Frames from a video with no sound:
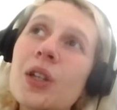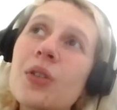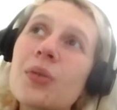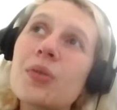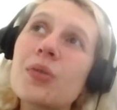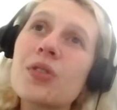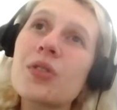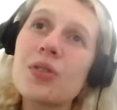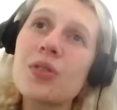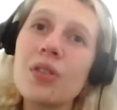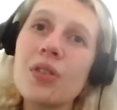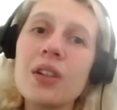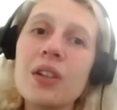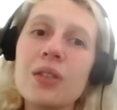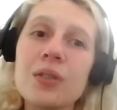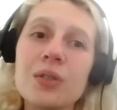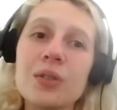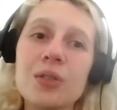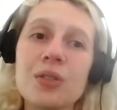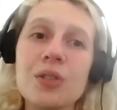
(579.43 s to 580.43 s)

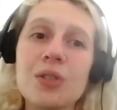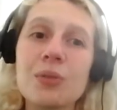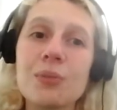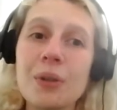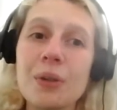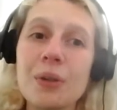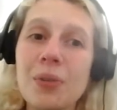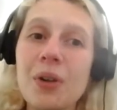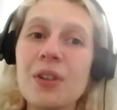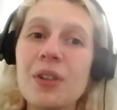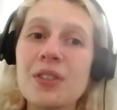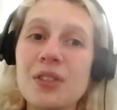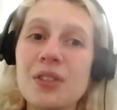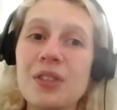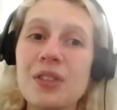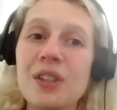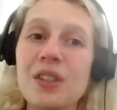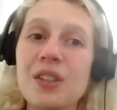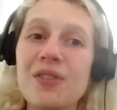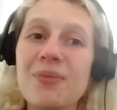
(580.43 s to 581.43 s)
struggled to be
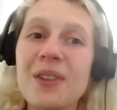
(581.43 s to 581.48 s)
positive,